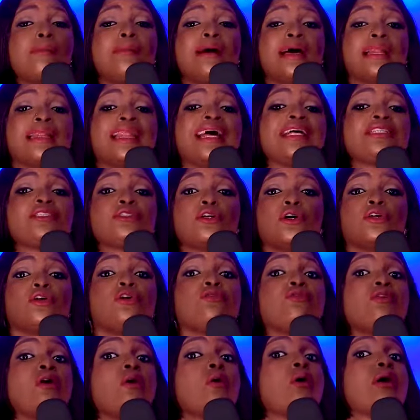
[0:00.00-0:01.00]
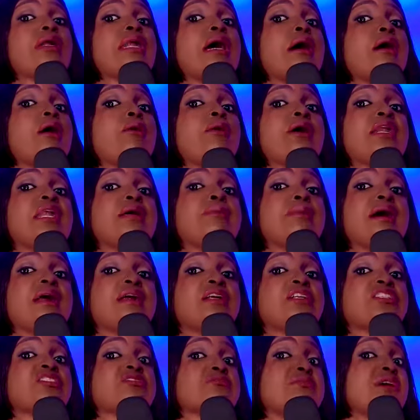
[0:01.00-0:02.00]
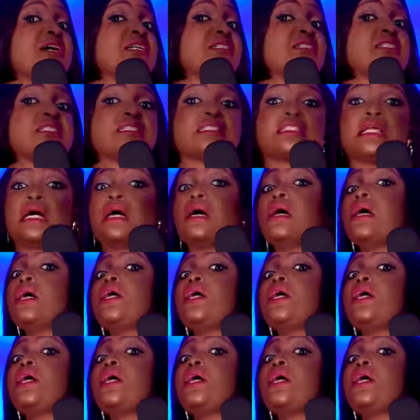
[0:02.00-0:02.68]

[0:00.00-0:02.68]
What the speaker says: and last on you for 1 hour when he marries you, my sister,